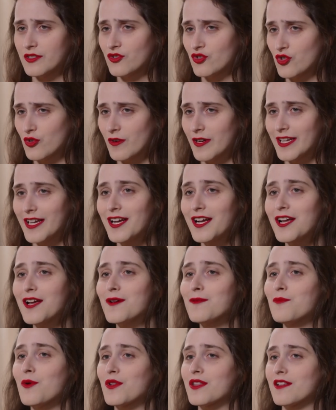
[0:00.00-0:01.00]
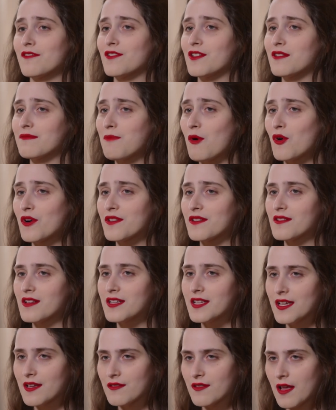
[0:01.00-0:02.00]
enjoy most of the sports
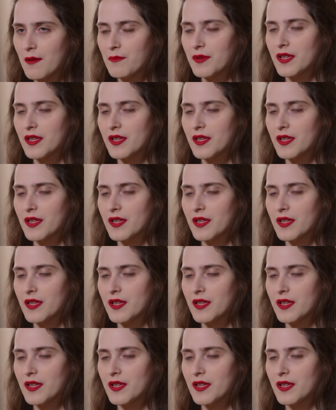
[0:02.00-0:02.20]
and the things they